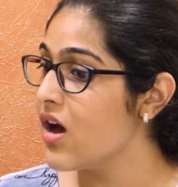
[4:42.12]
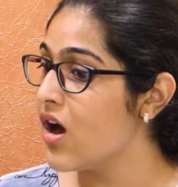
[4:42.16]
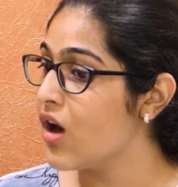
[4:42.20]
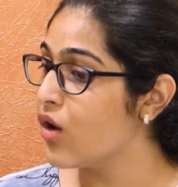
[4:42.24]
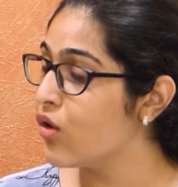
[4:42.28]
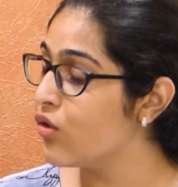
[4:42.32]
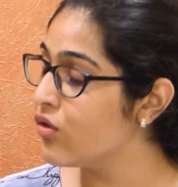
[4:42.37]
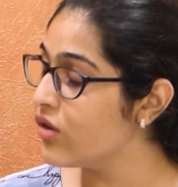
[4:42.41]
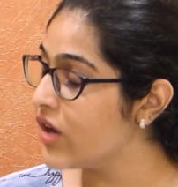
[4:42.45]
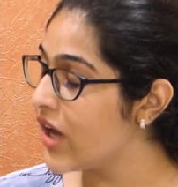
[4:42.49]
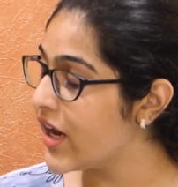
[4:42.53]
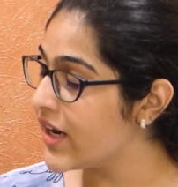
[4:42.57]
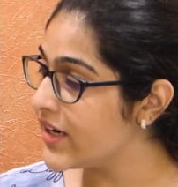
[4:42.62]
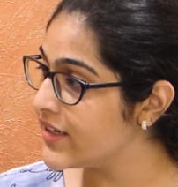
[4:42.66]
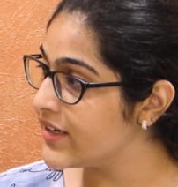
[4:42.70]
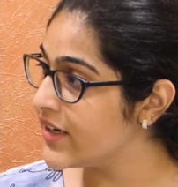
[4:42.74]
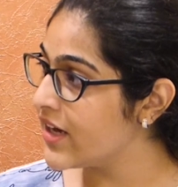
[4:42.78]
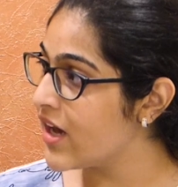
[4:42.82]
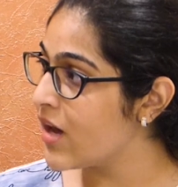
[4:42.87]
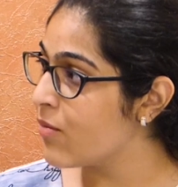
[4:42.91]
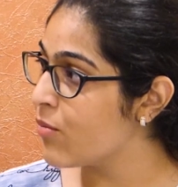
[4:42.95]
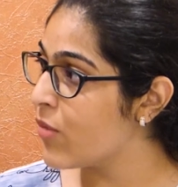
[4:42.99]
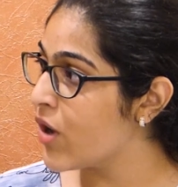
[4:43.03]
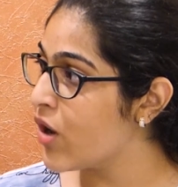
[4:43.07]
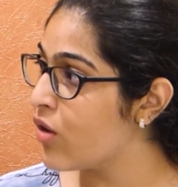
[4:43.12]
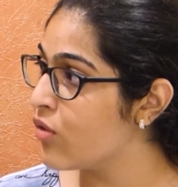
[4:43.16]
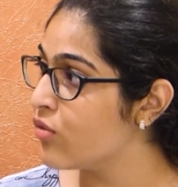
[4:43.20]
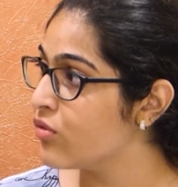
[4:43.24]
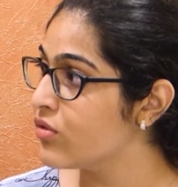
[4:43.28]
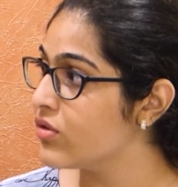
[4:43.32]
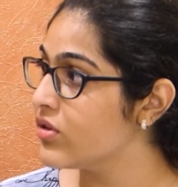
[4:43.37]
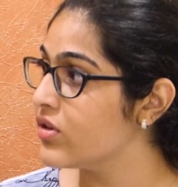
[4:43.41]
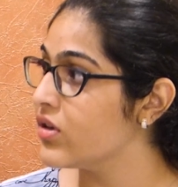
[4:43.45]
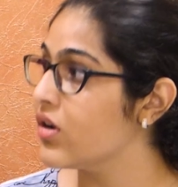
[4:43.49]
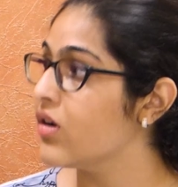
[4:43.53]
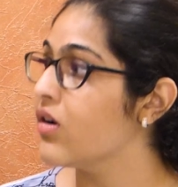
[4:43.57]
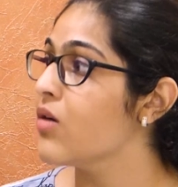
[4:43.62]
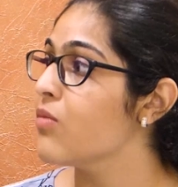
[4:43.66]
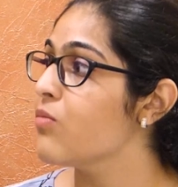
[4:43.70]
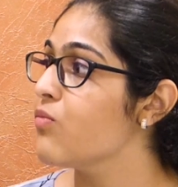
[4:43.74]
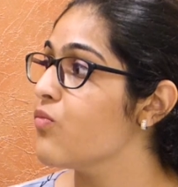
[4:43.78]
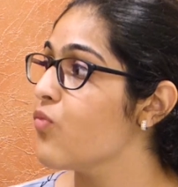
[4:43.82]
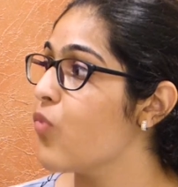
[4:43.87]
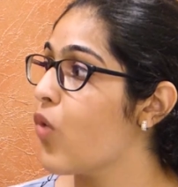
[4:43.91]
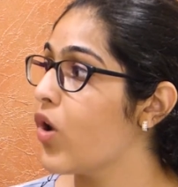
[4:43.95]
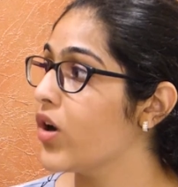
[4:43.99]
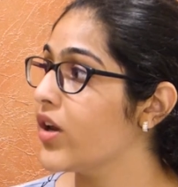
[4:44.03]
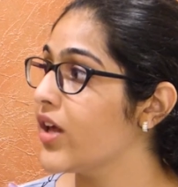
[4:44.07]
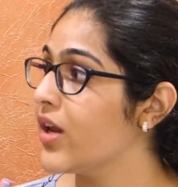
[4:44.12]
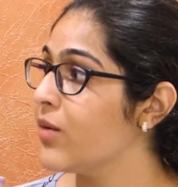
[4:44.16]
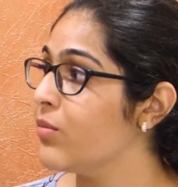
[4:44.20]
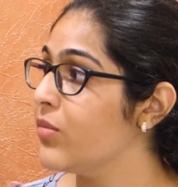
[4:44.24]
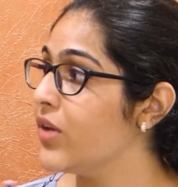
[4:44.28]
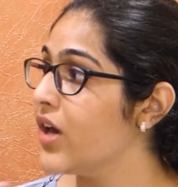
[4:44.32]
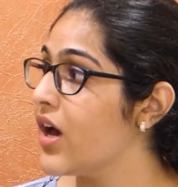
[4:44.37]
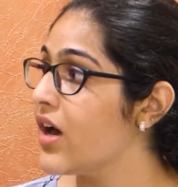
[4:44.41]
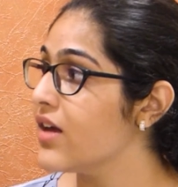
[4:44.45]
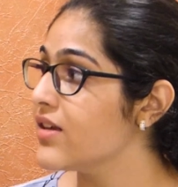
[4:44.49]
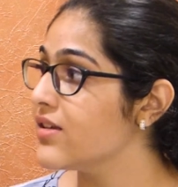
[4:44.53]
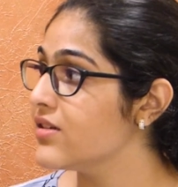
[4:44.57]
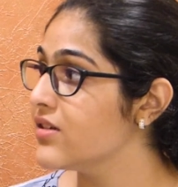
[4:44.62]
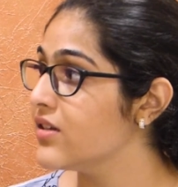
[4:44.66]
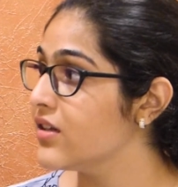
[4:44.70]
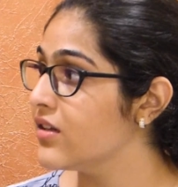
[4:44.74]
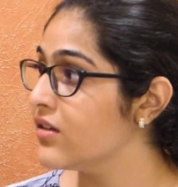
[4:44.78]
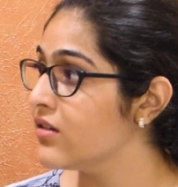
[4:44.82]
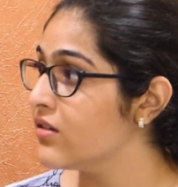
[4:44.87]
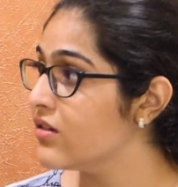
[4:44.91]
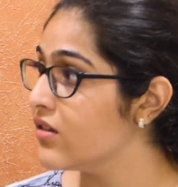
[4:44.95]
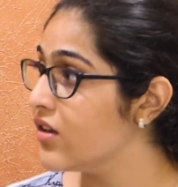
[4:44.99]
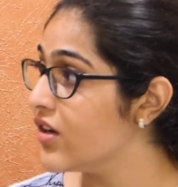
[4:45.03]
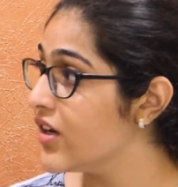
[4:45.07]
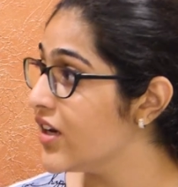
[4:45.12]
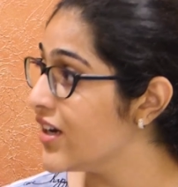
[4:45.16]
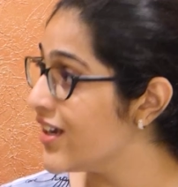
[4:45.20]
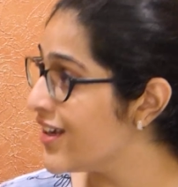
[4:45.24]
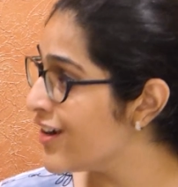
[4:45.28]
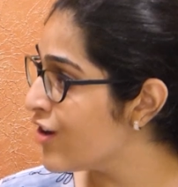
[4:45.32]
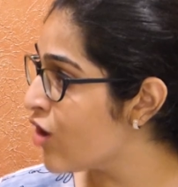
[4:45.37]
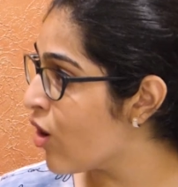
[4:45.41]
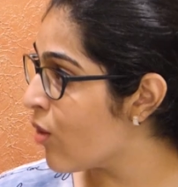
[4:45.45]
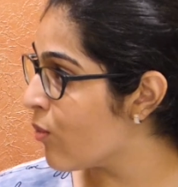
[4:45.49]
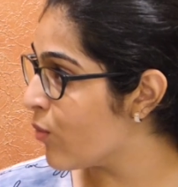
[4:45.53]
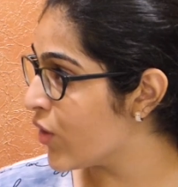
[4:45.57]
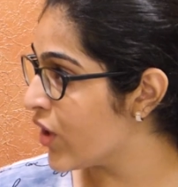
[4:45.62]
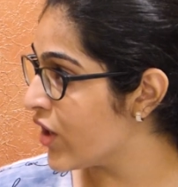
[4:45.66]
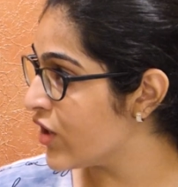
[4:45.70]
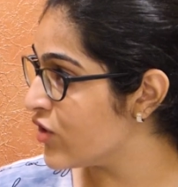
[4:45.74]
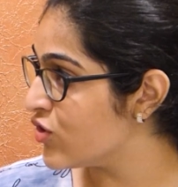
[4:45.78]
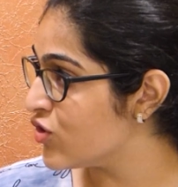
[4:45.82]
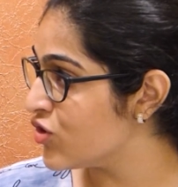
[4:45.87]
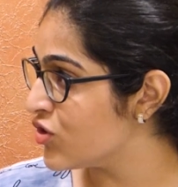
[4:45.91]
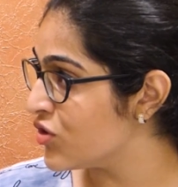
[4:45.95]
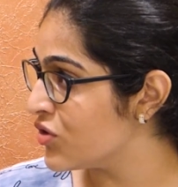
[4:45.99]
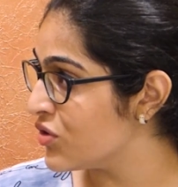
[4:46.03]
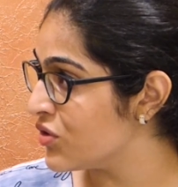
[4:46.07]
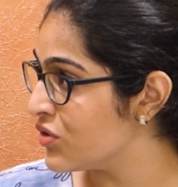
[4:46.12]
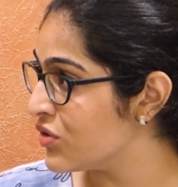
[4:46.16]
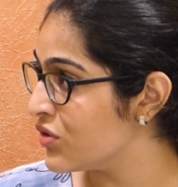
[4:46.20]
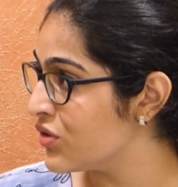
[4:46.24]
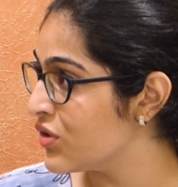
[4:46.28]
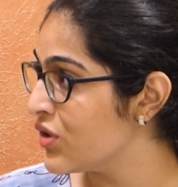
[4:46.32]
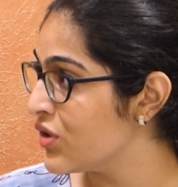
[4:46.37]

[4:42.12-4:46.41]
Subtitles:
a good idea about what can be asked in the reading comprehension.